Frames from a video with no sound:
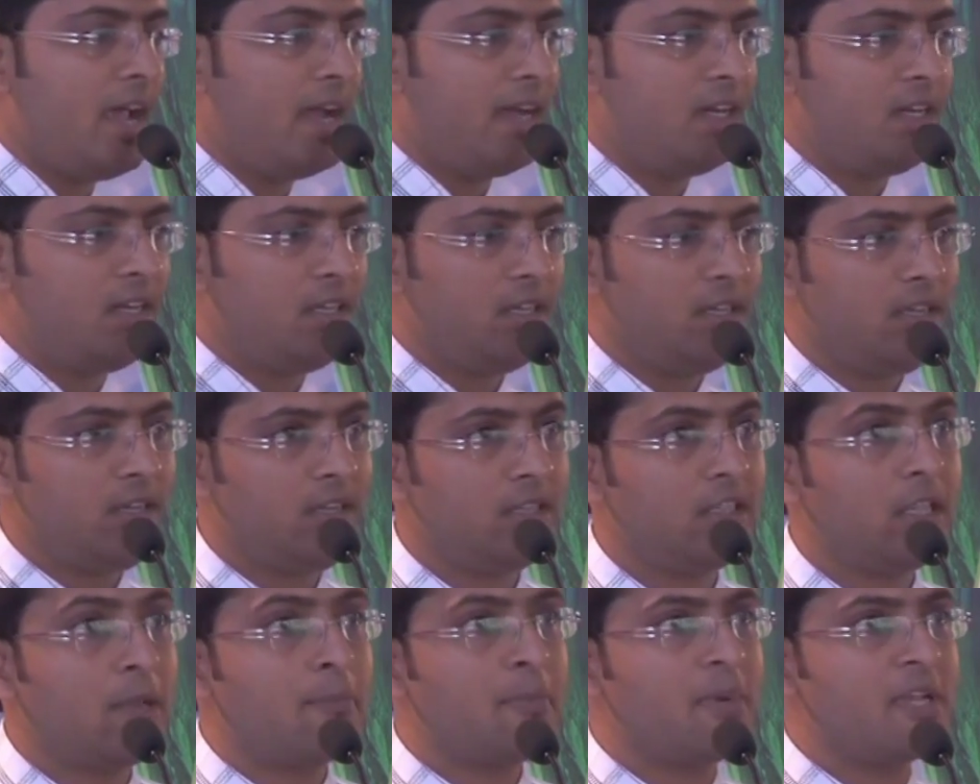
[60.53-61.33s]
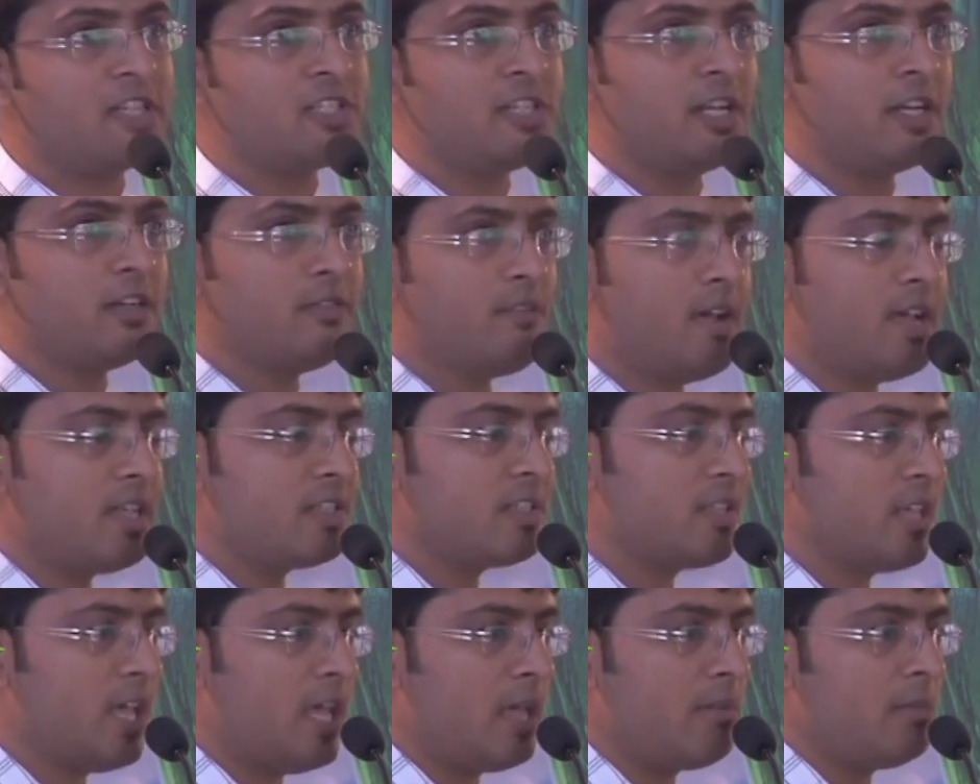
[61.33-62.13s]
and the patient
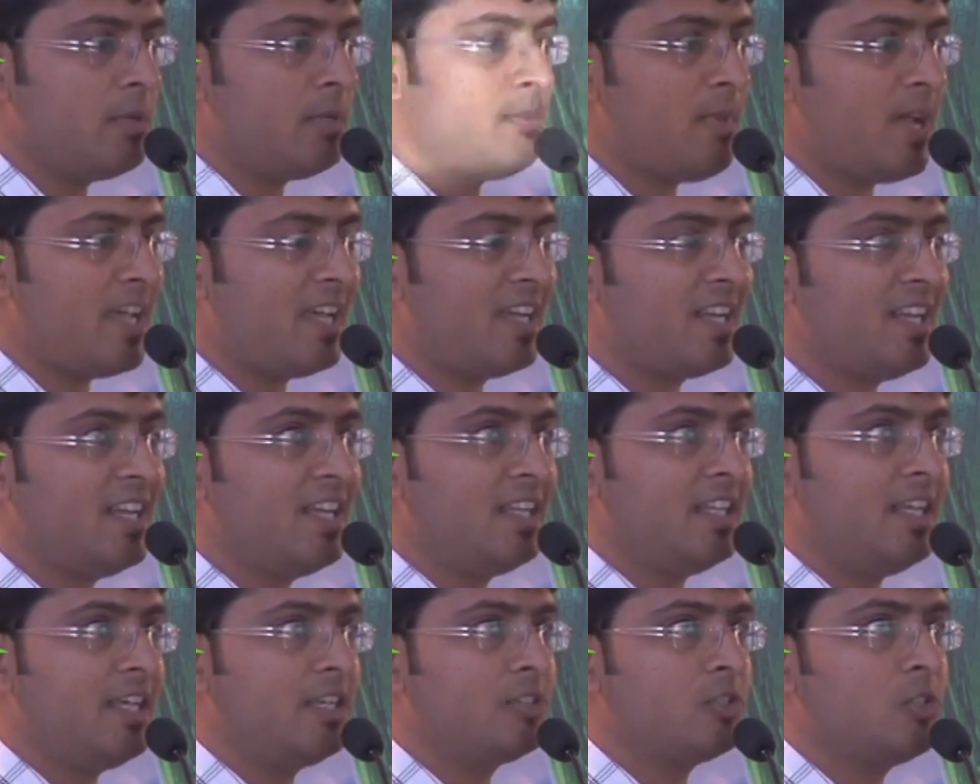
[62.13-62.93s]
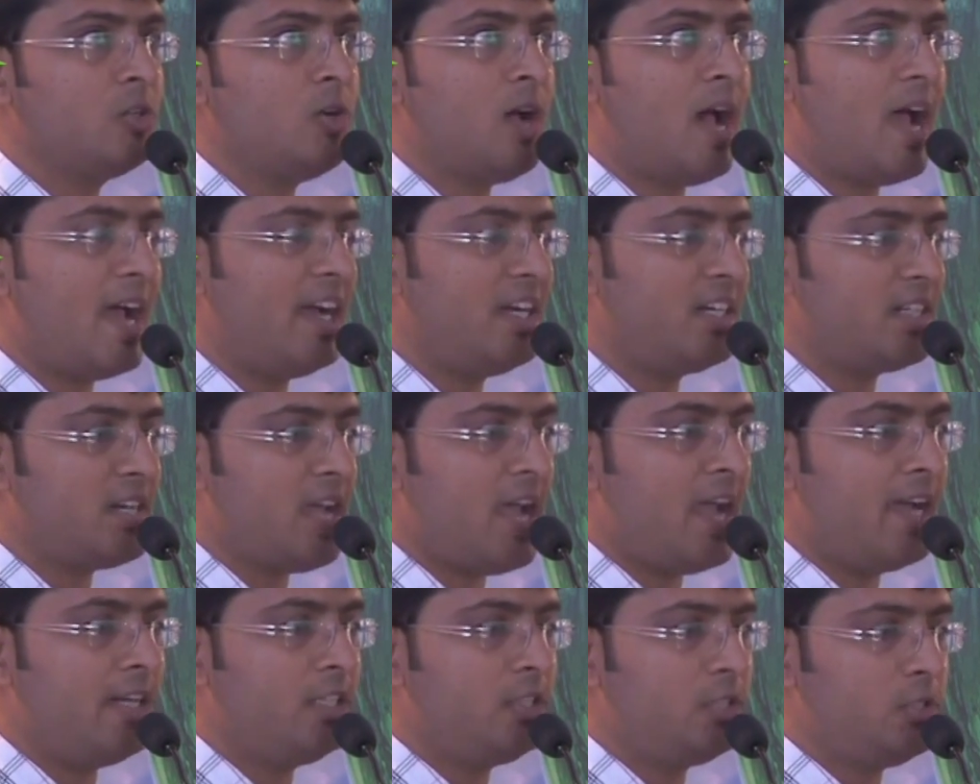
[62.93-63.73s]
came in my clinic, so I
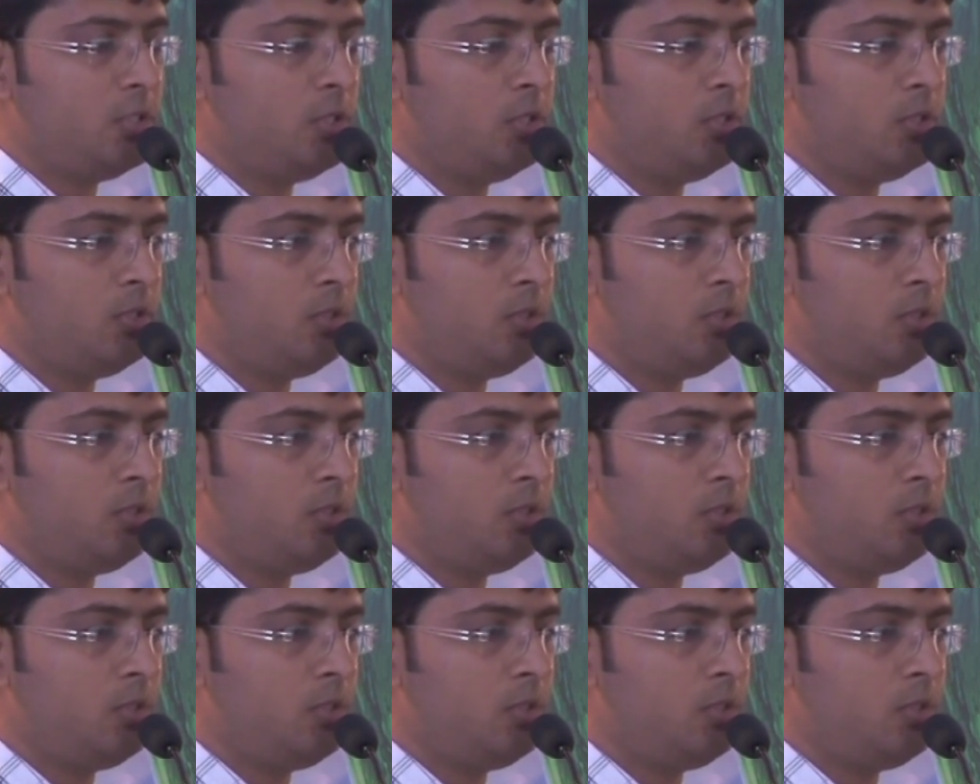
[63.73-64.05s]
tried